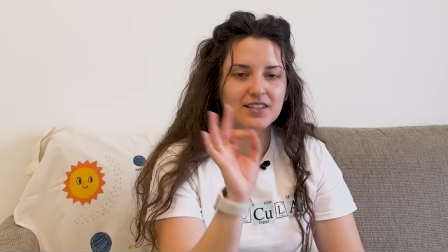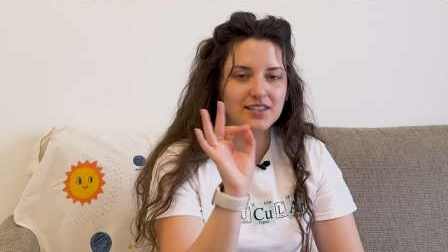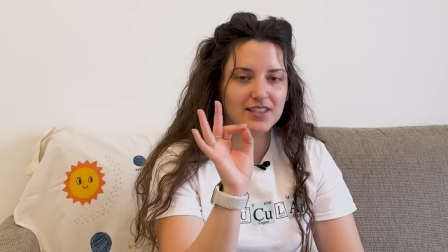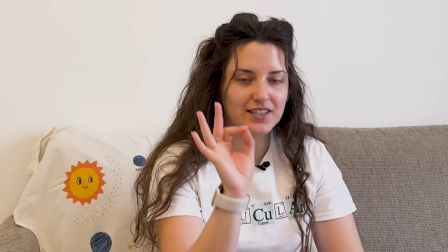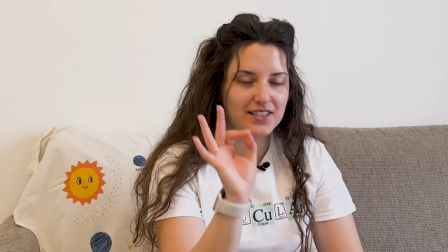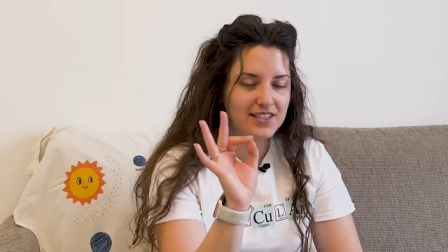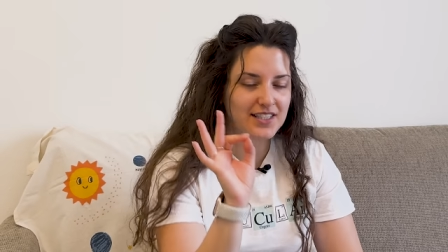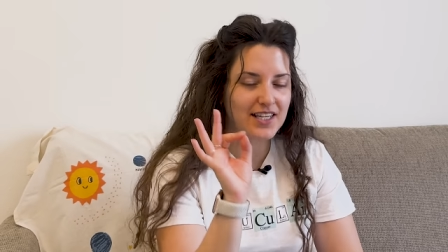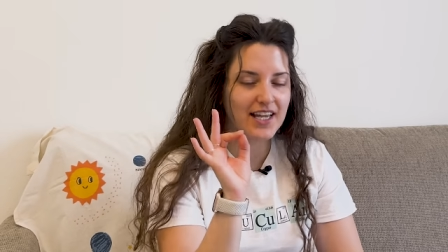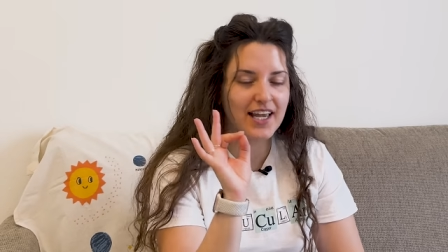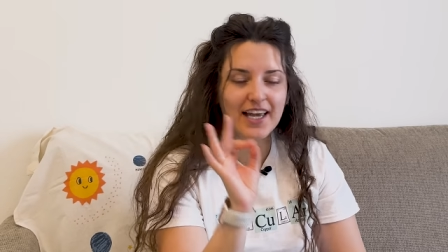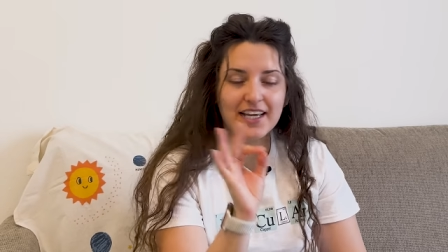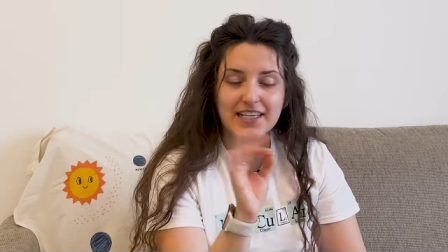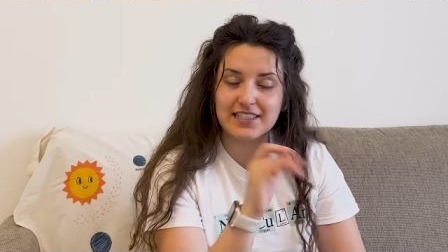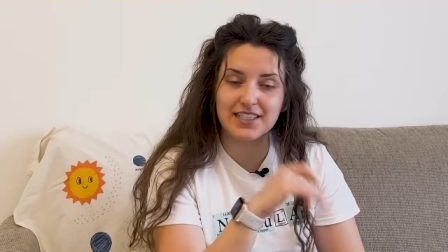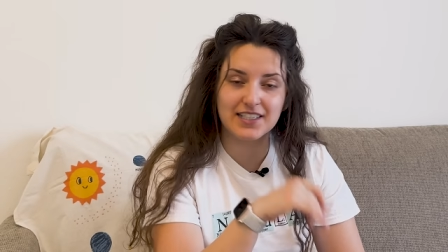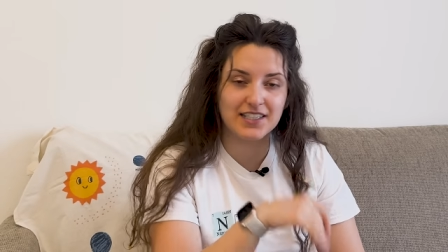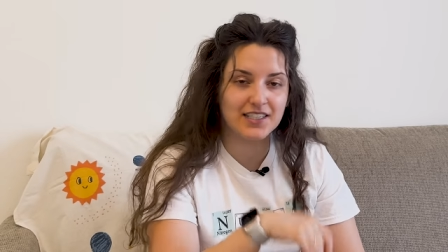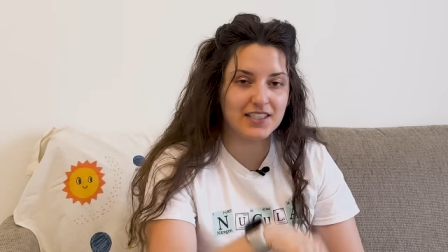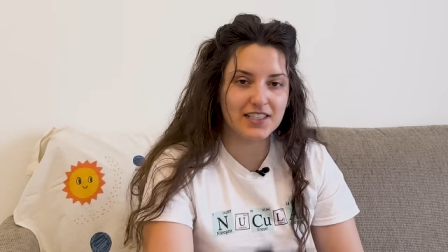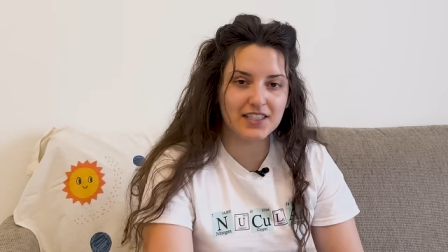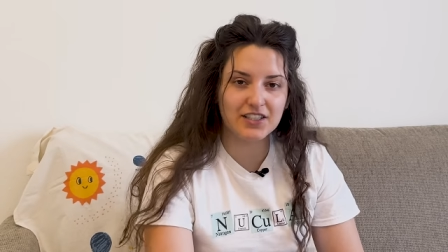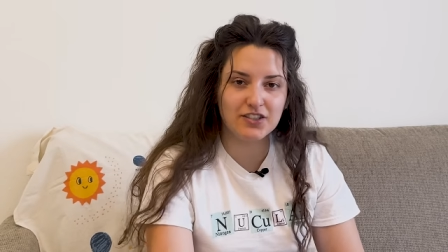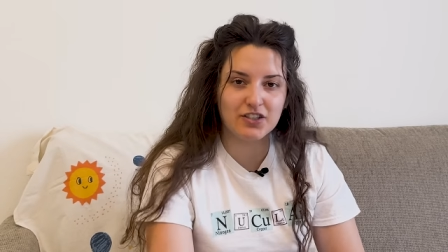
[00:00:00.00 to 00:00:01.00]
That's an
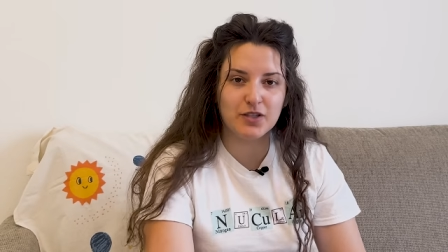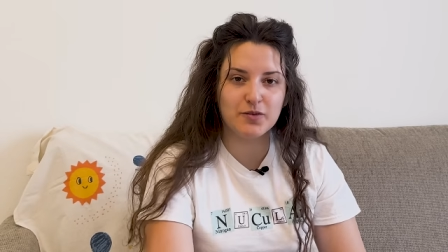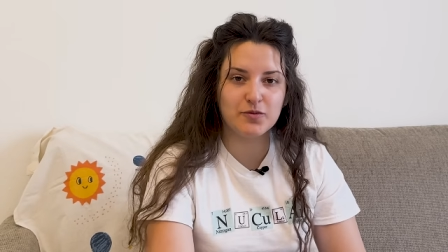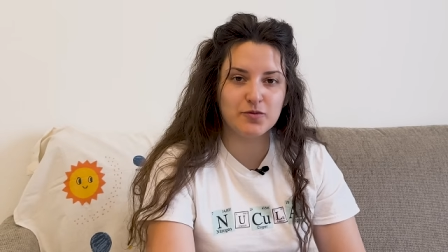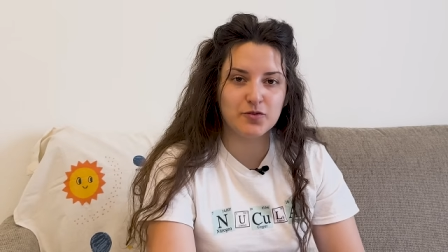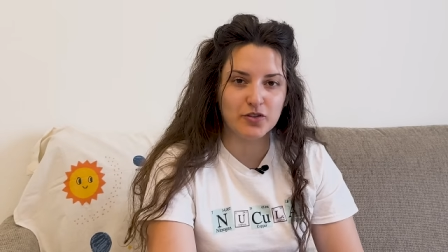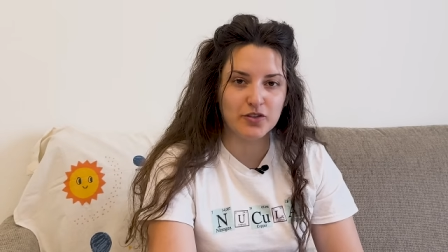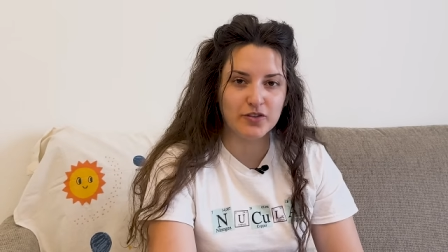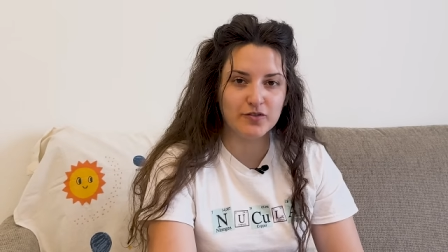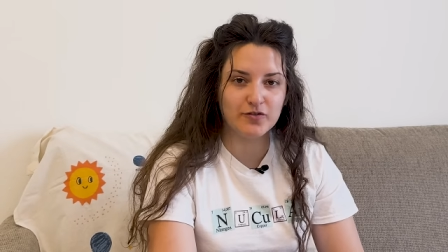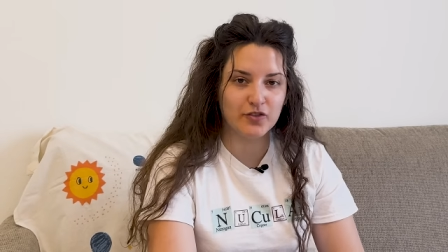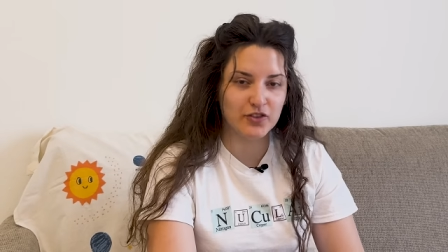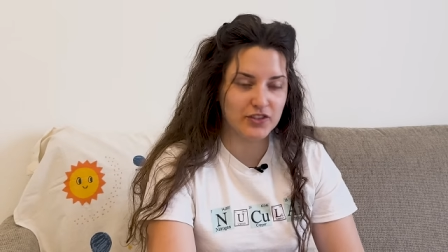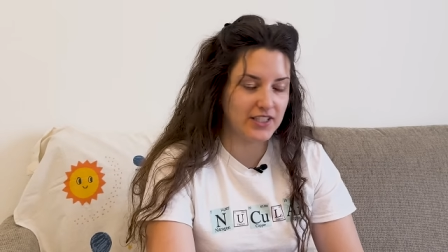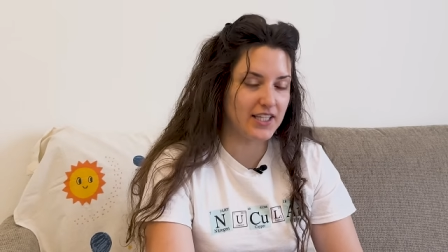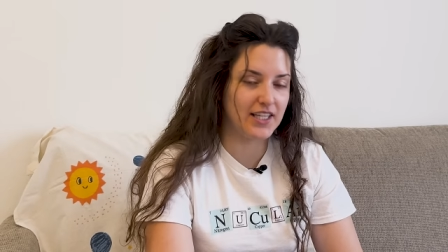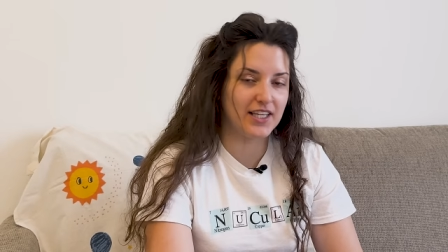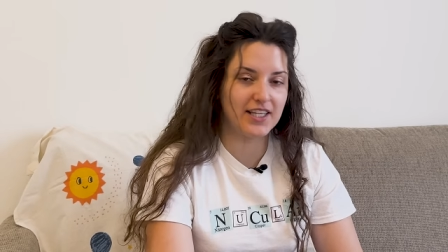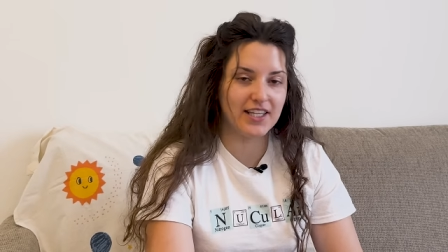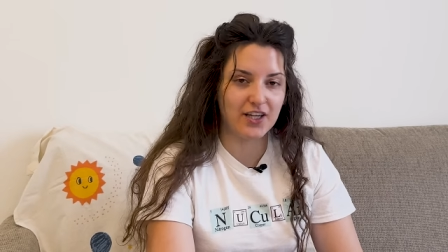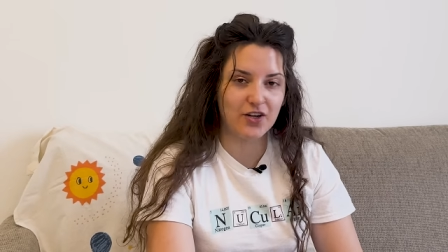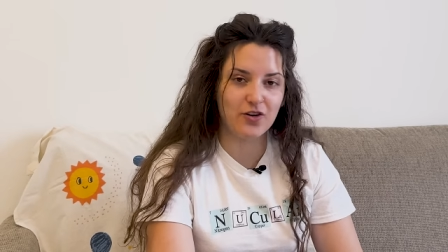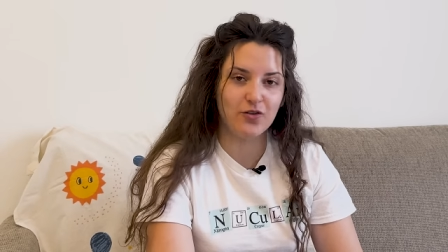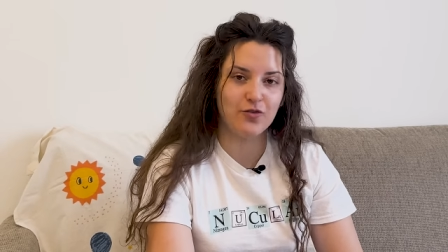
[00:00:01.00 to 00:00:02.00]
excellent description for
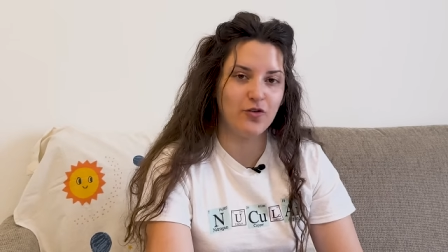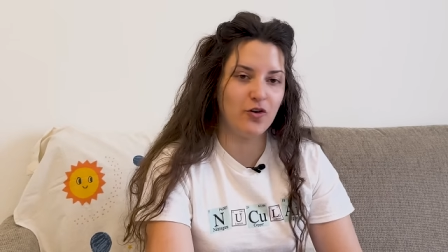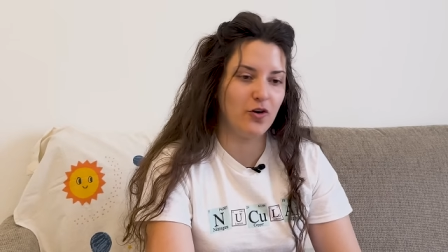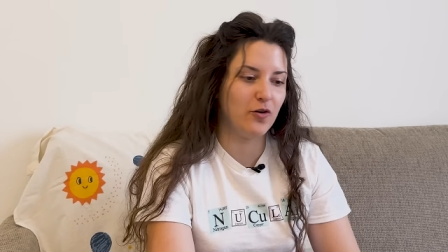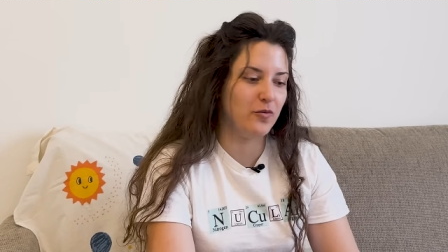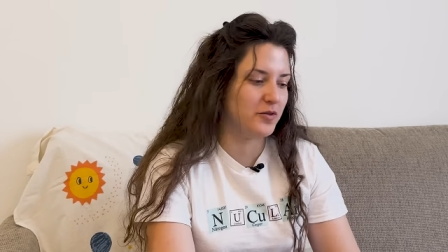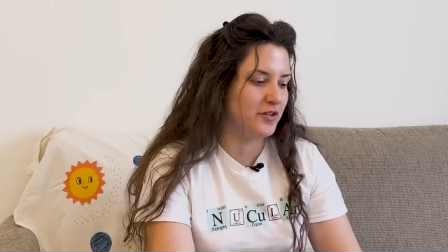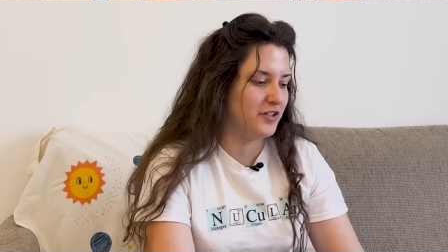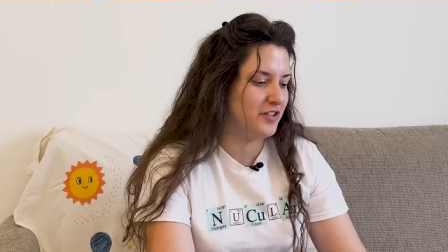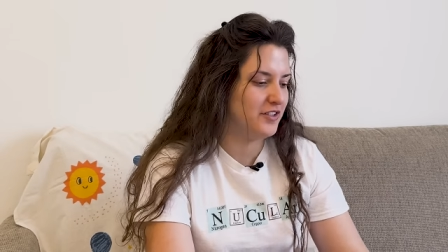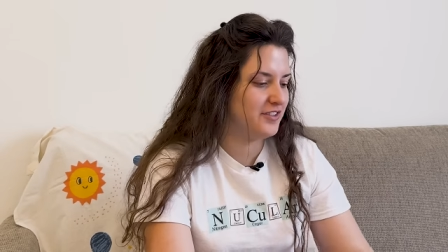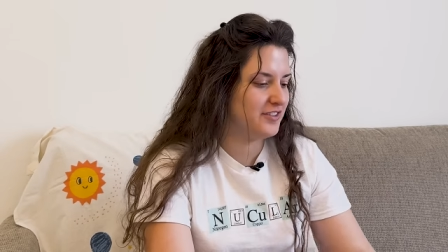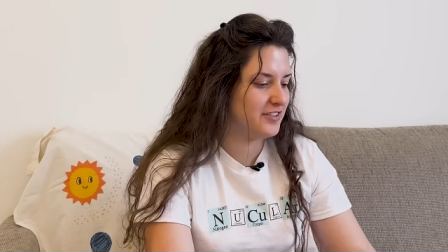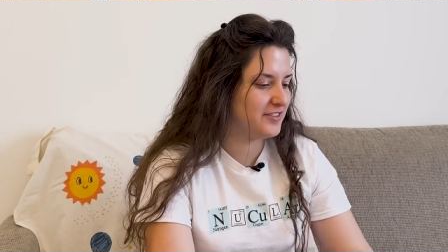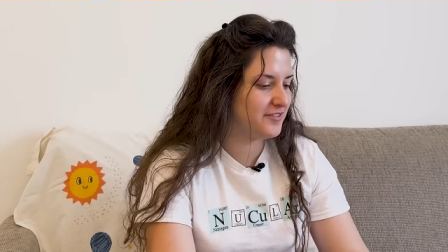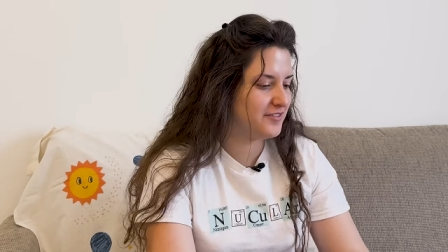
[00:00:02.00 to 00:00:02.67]
taking care of Homer.